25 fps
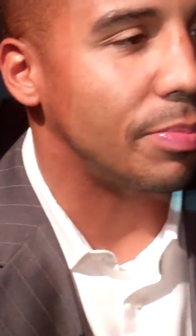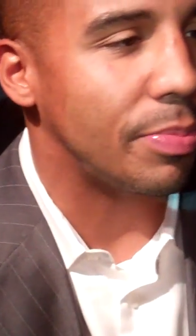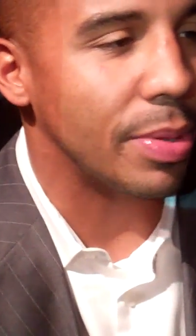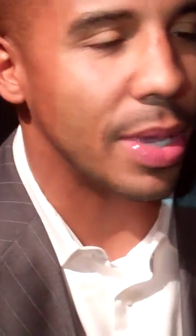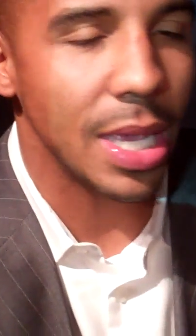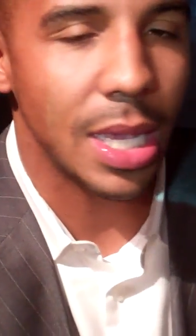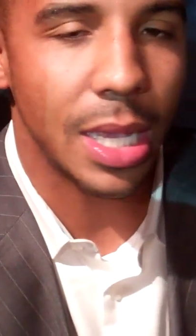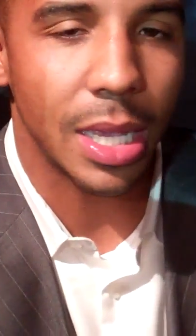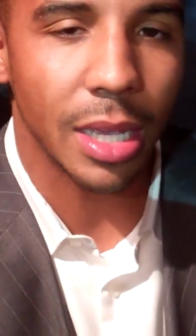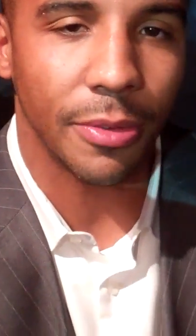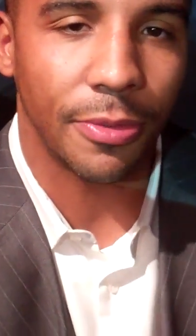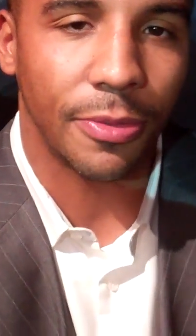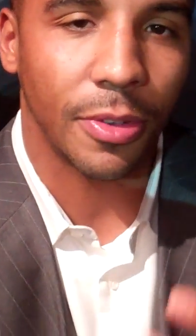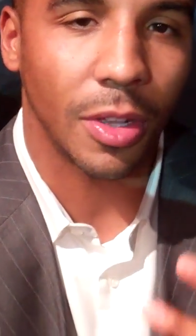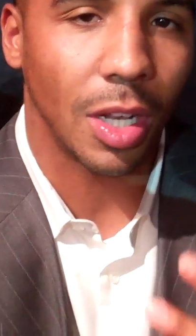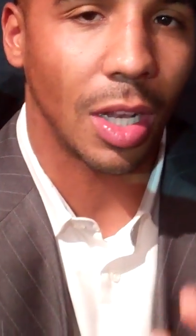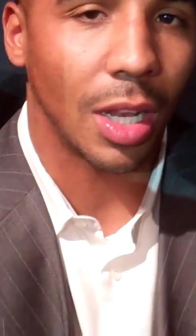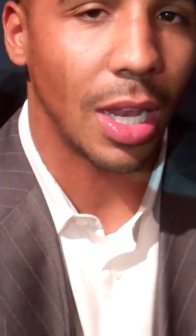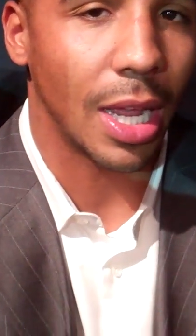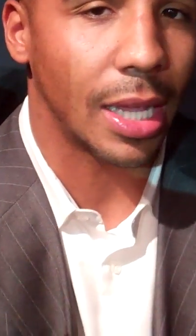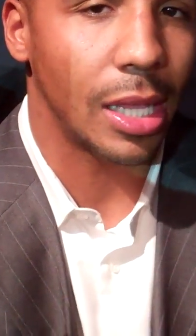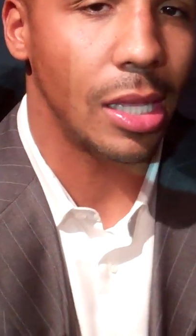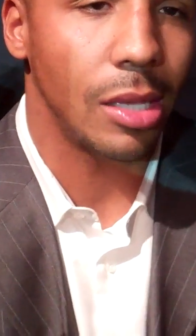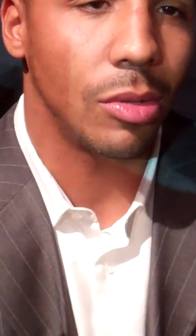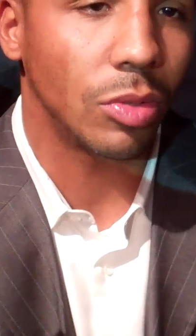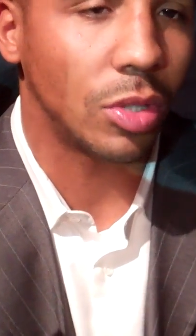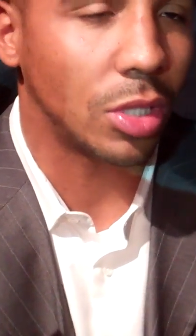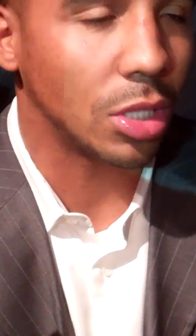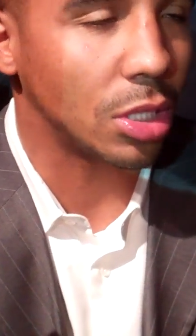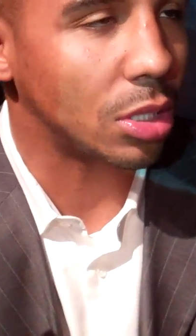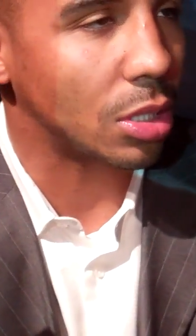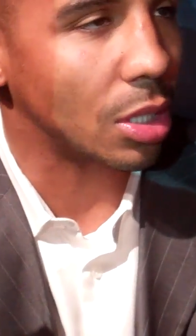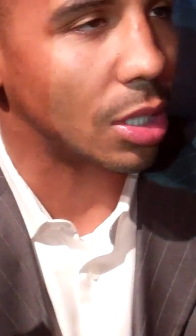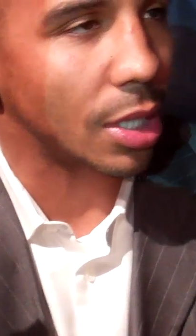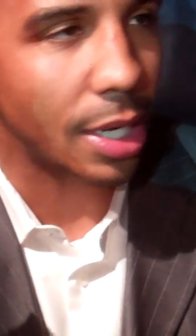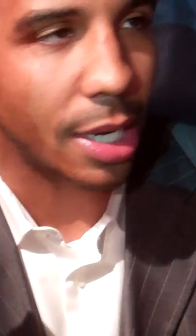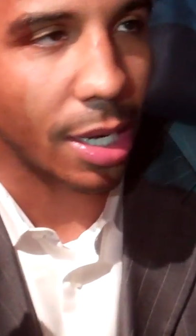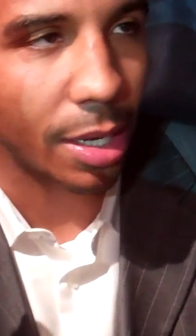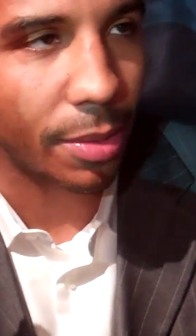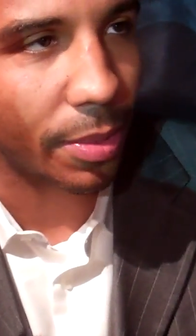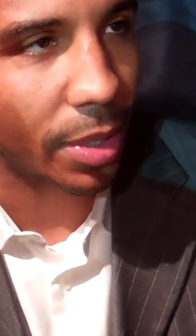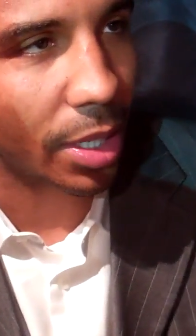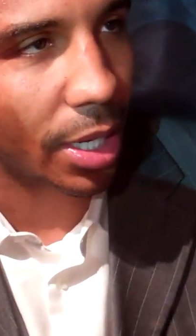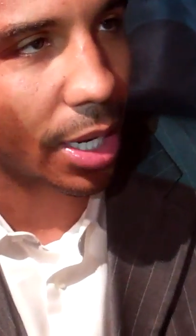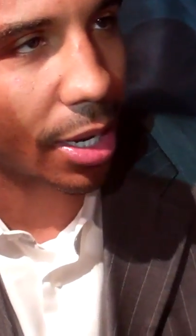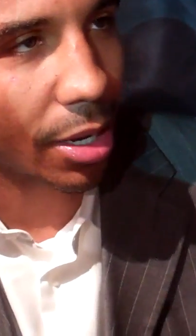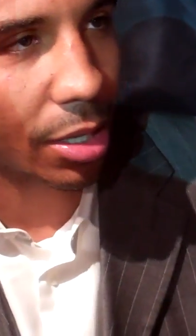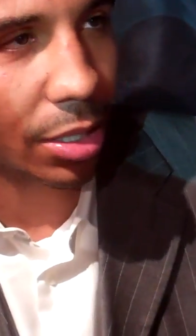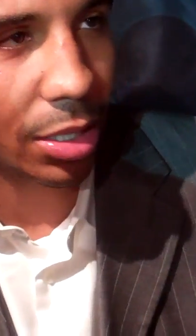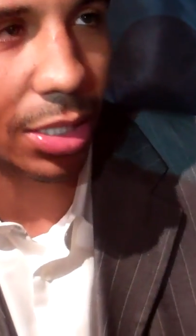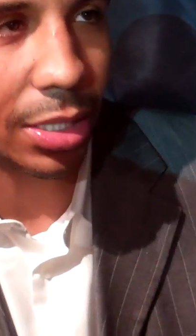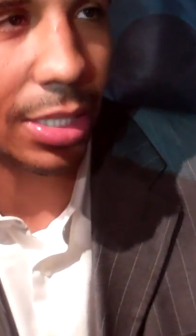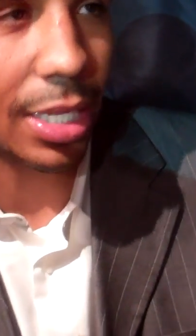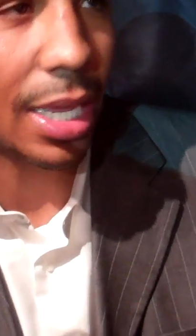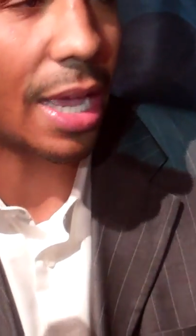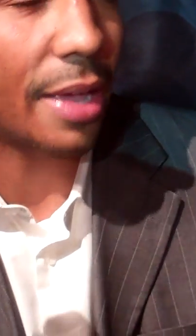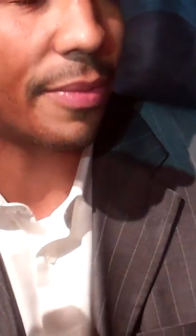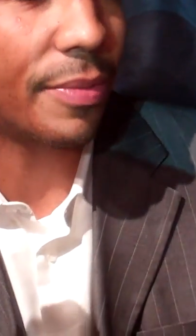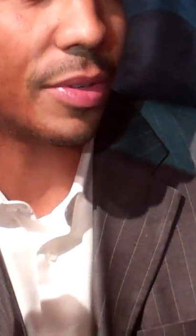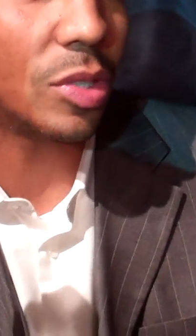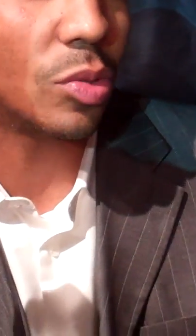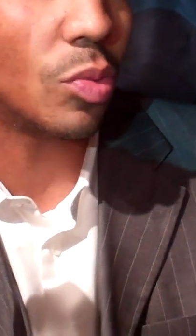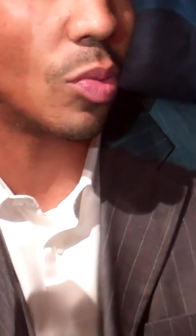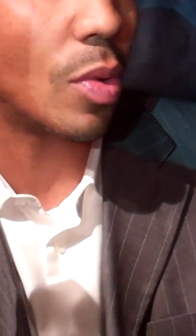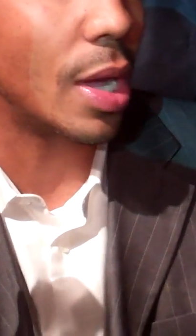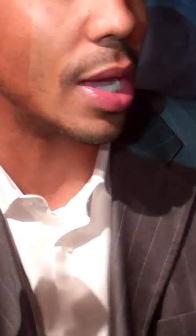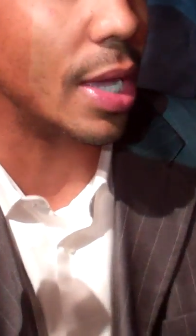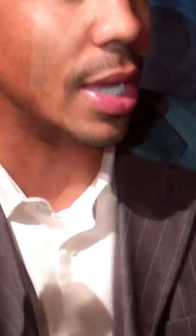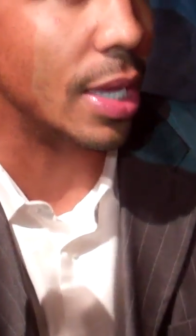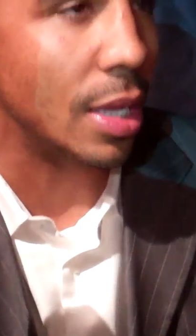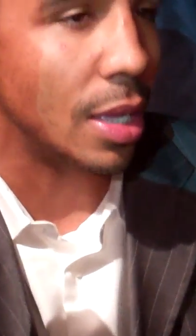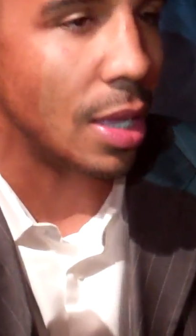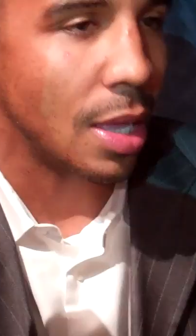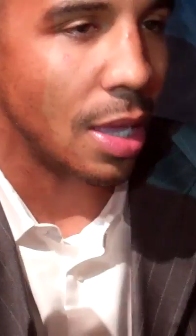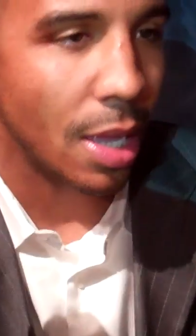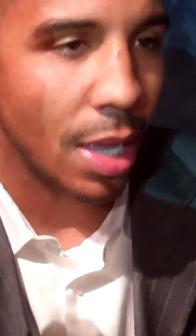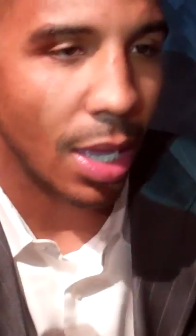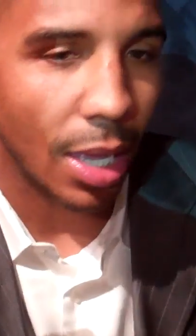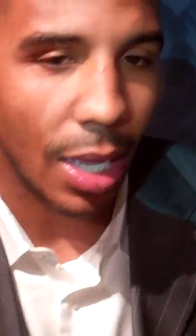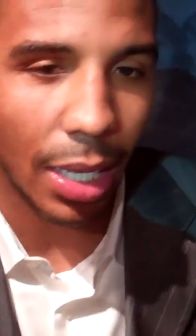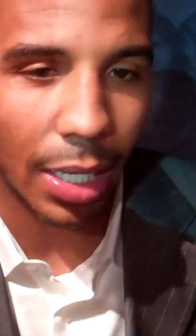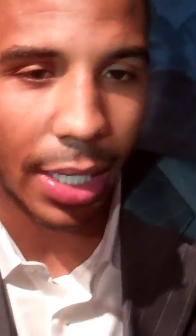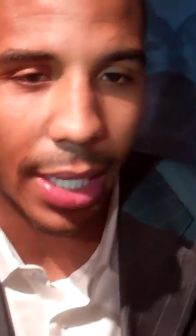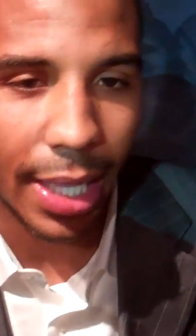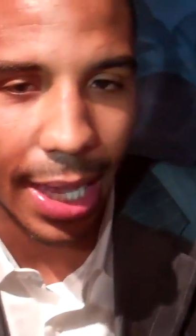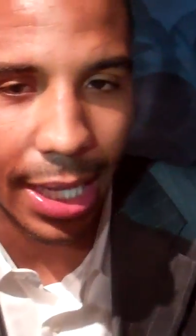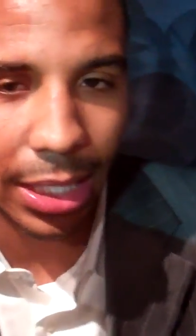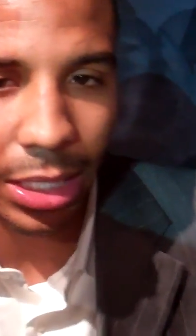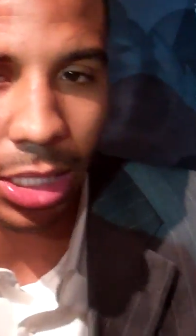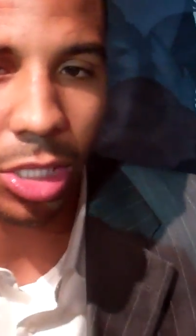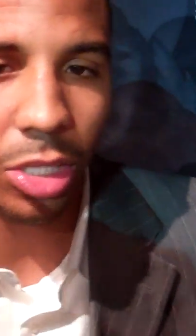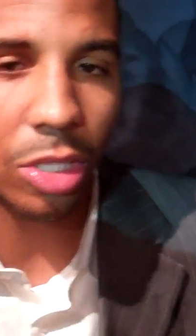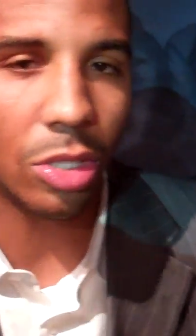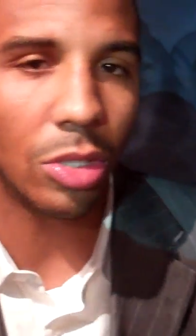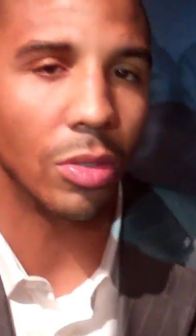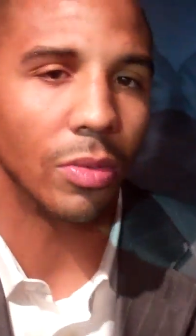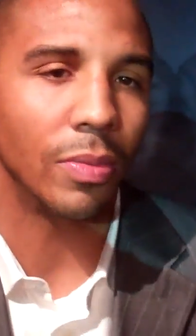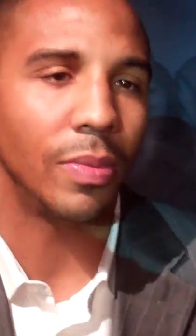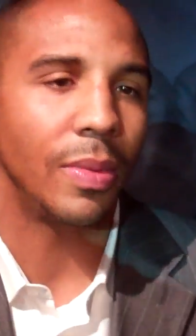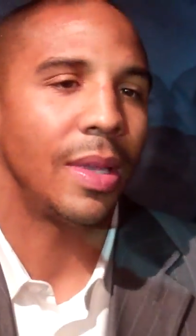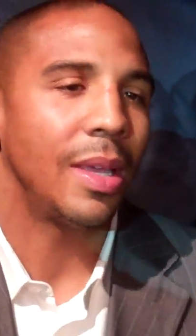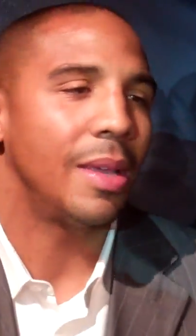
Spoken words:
Beaker, feeling like he was just going to come in there and just have his way. Kessler